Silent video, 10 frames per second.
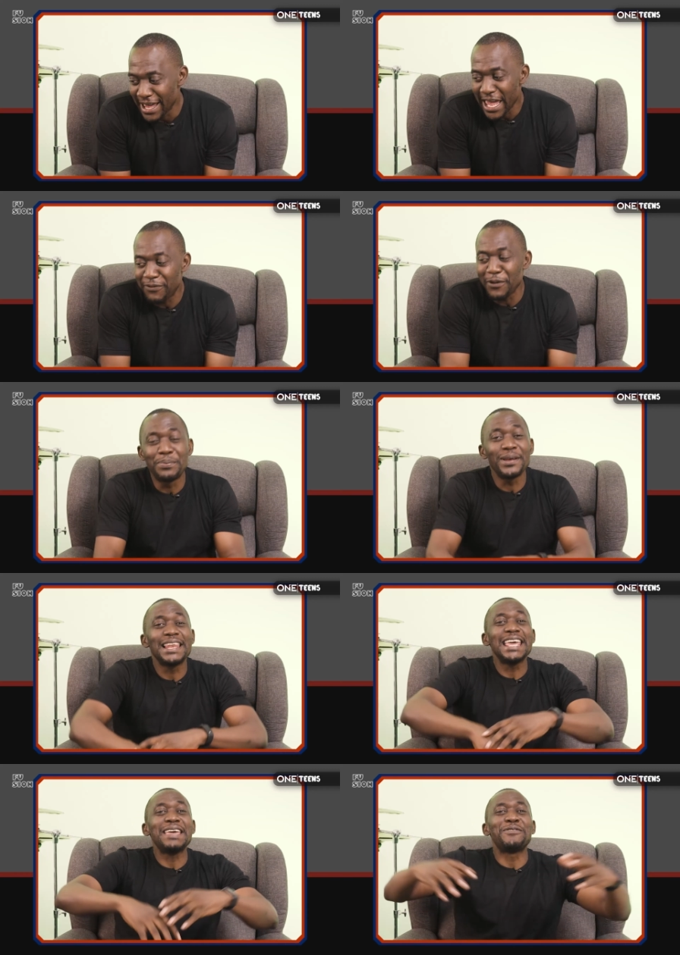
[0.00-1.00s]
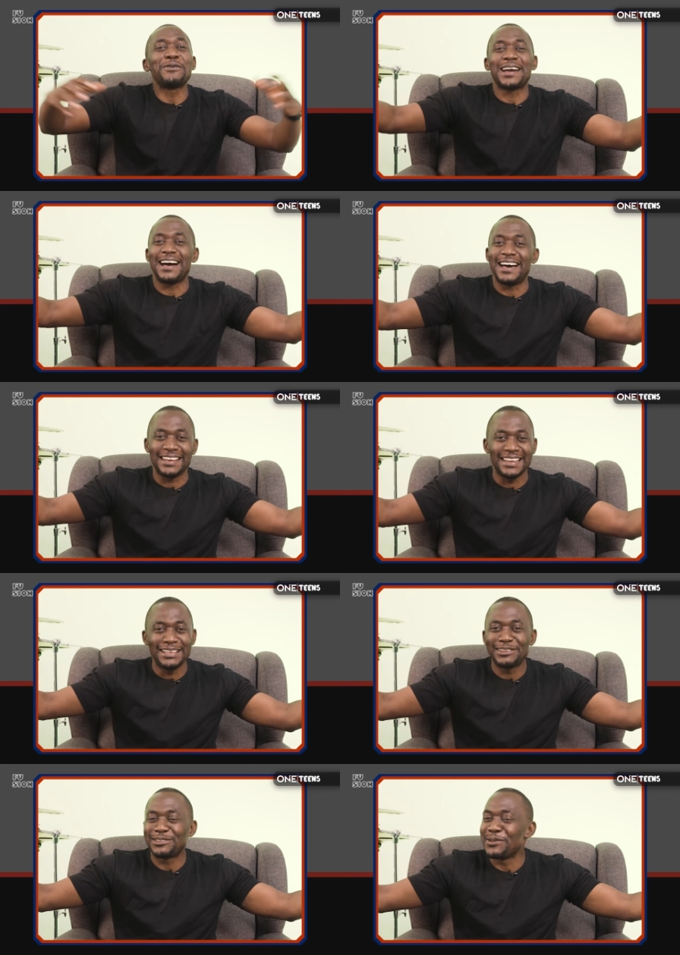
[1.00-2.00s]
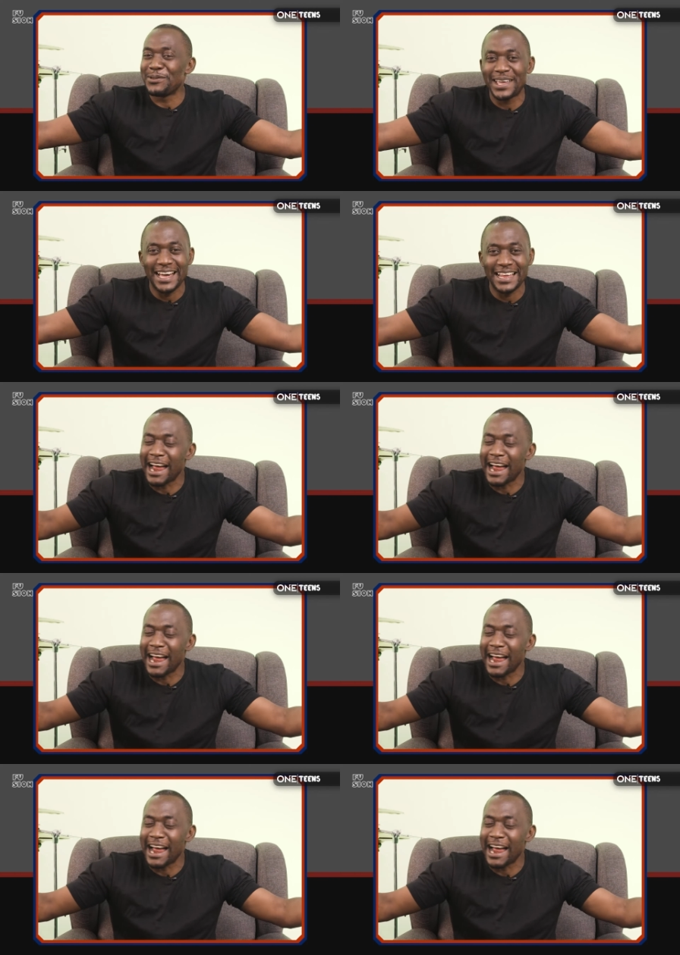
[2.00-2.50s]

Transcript: If you believe you can, so you can.